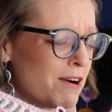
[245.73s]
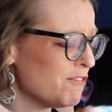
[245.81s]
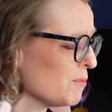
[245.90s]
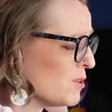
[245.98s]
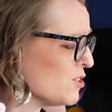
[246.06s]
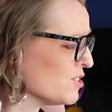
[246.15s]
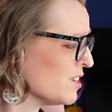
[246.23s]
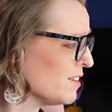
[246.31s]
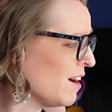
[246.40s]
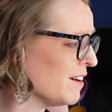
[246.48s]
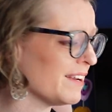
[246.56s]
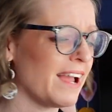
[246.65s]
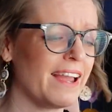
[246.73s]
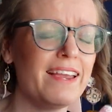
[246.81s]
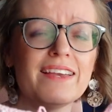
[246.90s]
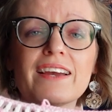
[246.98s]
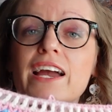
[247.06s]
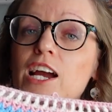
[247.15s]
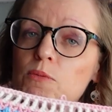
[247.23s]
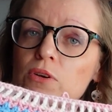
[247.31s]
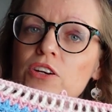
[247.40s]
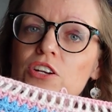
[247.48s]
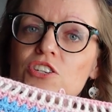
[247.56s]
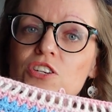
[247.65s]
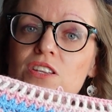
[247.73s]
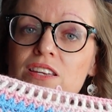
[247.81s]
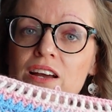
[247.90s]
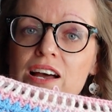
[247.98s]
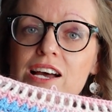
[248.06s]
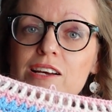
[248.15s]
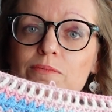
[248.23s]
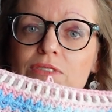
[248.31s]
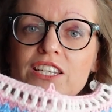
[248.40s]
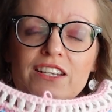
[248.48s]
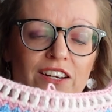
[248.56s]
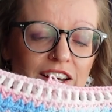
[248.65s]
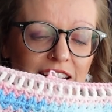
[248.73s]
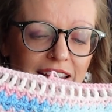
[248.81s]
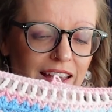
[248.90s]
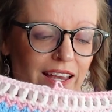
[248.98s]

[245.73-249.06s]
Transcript: If I'm using a yarn cake, how am I going to do the arms so like